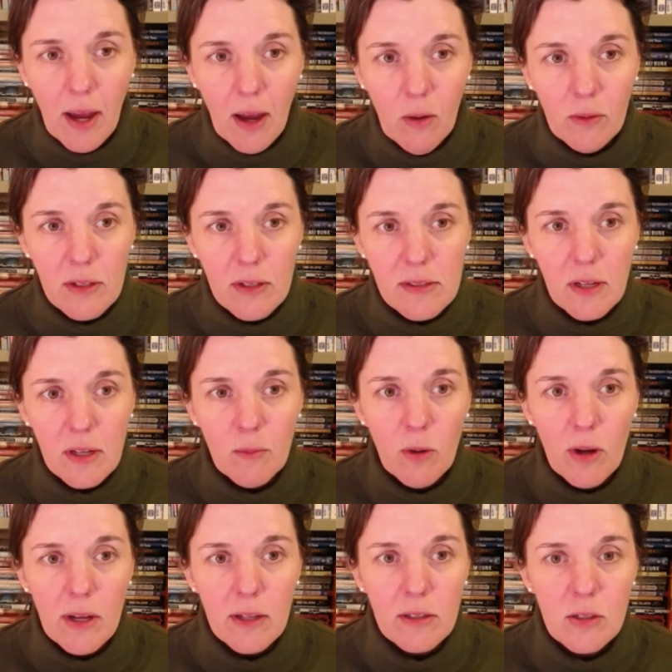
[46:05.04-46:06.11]
out in some
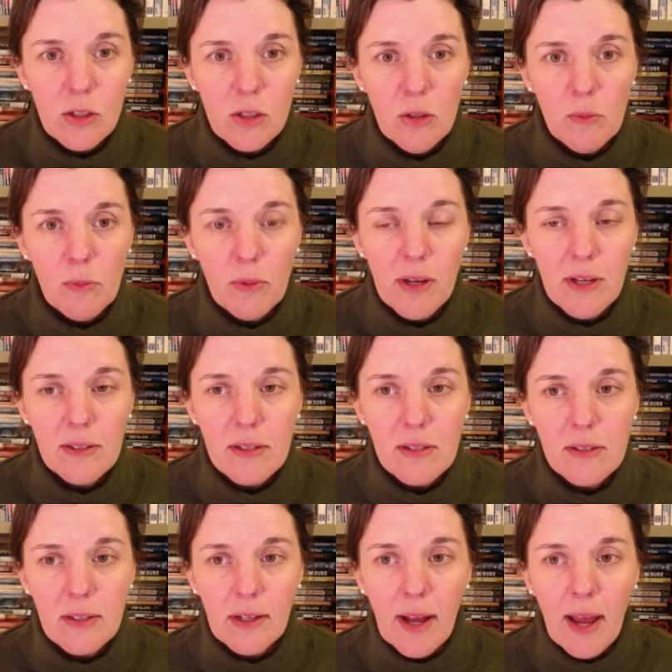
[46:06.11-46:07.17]
ways to places
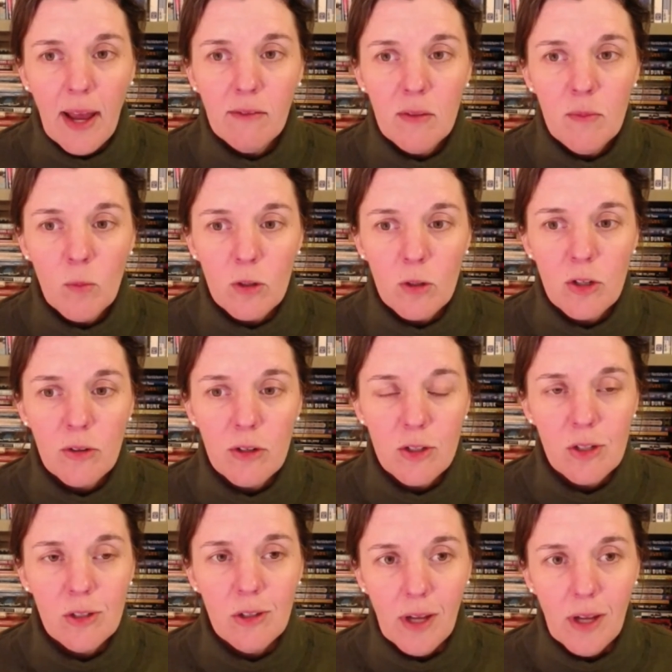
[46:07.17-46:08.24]
that have a more
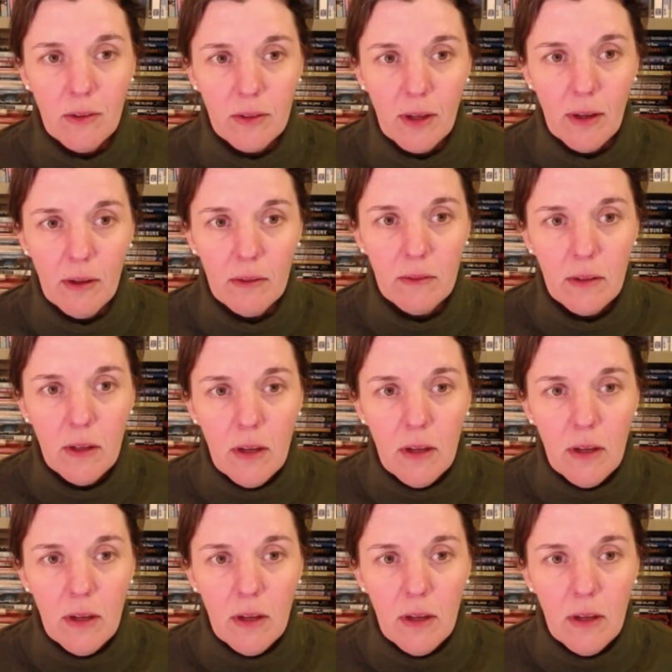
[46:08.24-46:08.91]
traditional downtown.